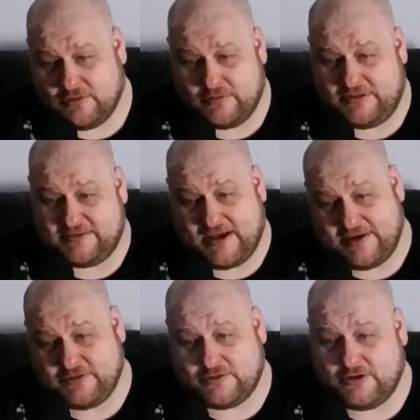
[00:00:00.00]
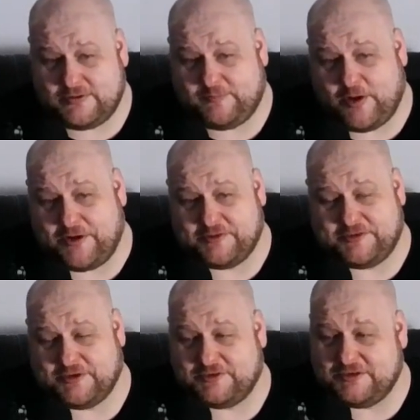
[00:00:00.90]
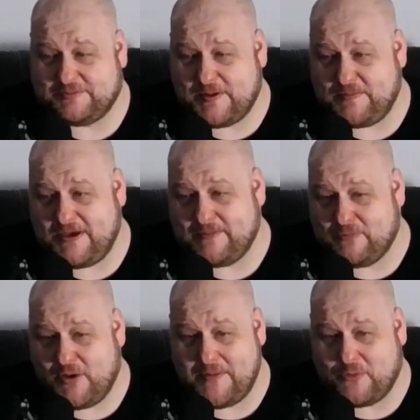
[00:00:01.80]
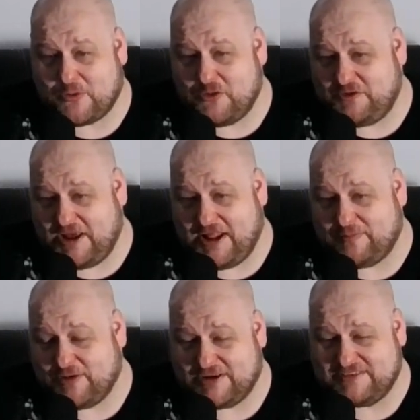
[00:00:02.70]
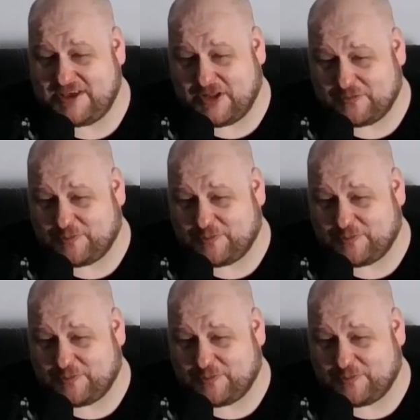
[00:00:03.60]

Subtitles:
these guys are good fighters, though, so this might be even way more entertaining fight, because the other